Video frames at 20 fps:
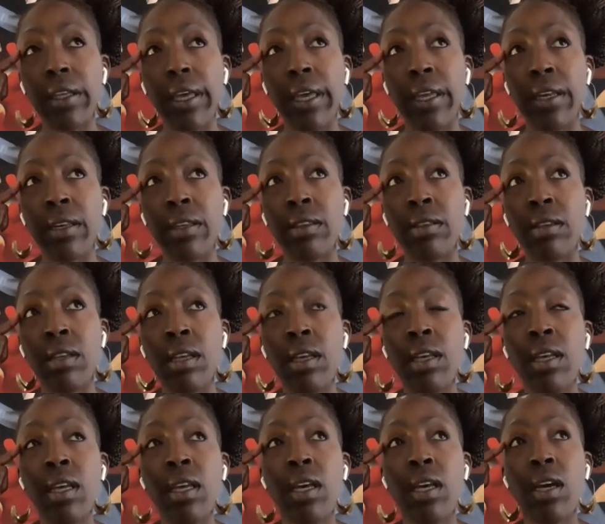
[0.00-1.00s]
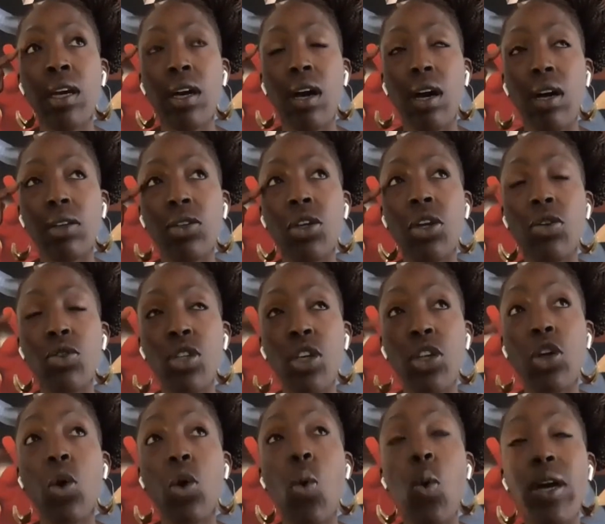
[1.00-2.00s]
in,
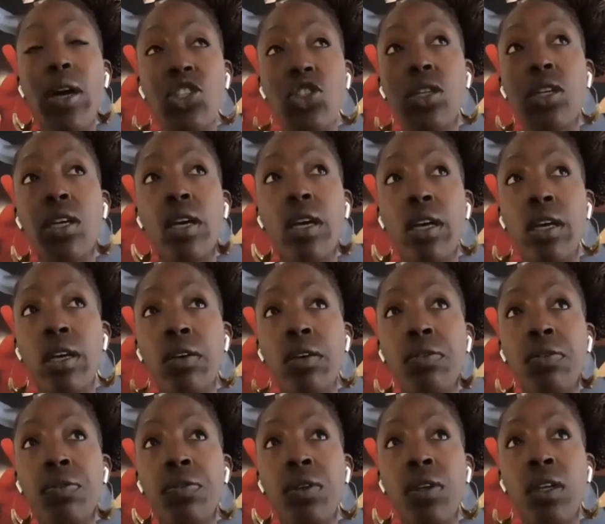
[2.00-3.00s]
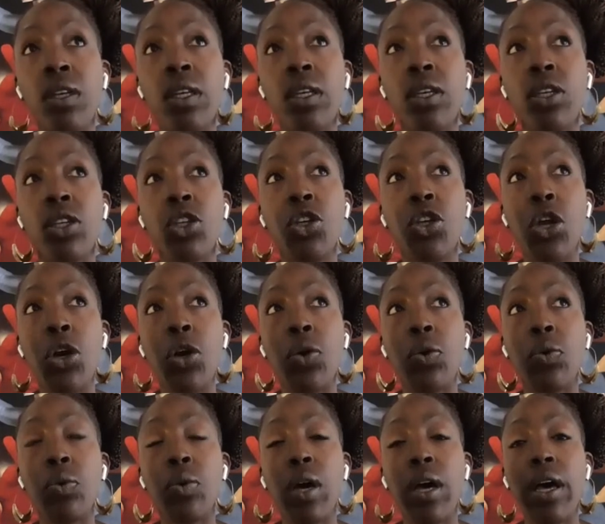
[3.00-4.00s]
to the question of,
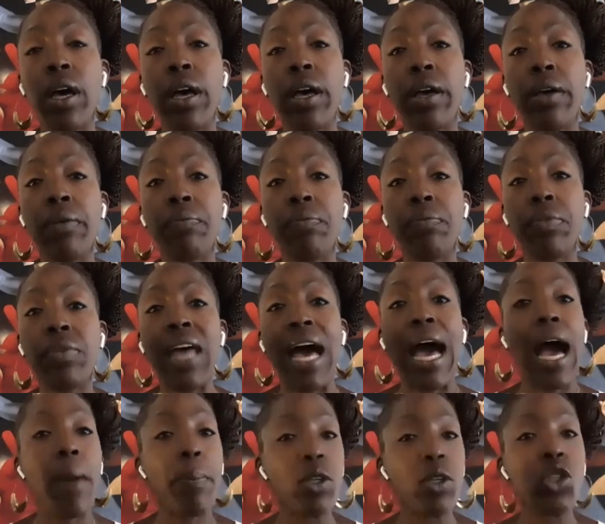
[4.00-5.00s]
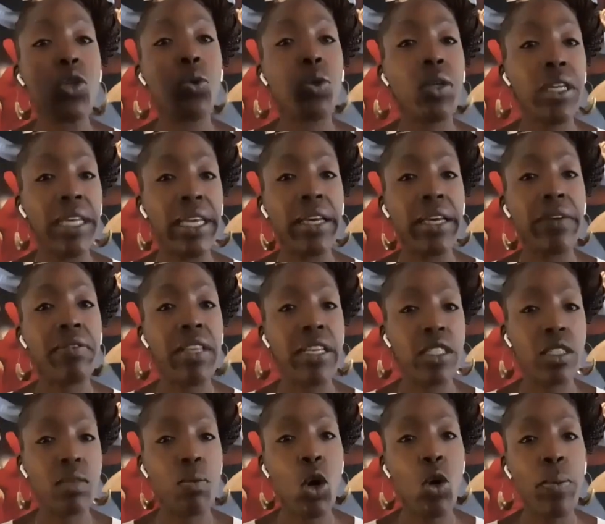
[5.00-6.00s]
the
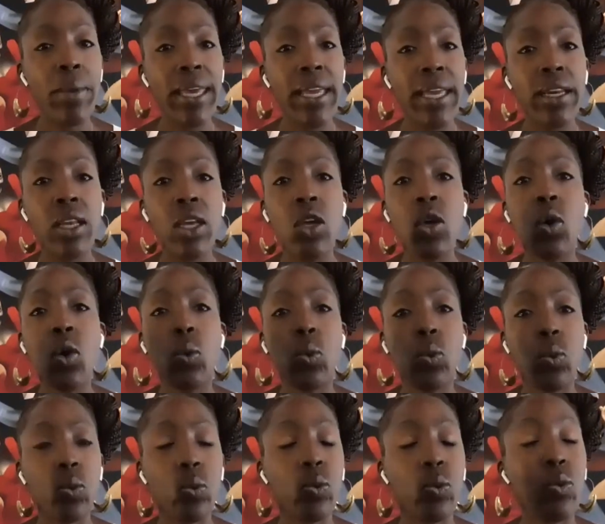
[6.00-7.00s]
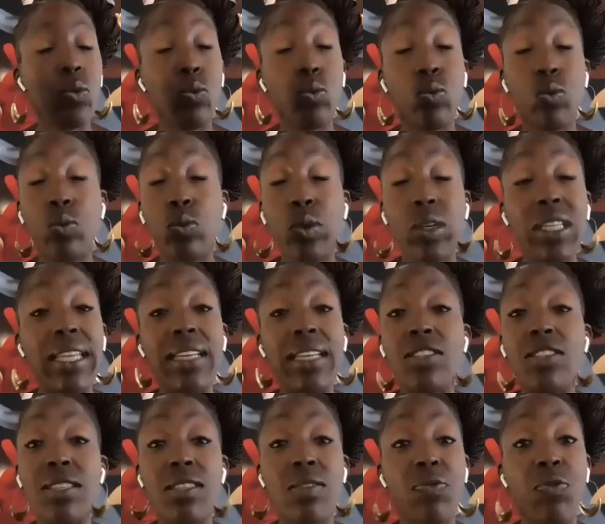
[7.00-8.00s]
opportunity of this moment
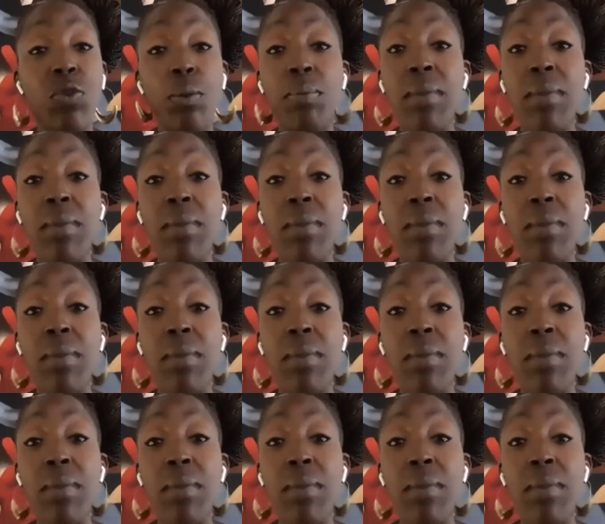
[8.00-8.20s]
really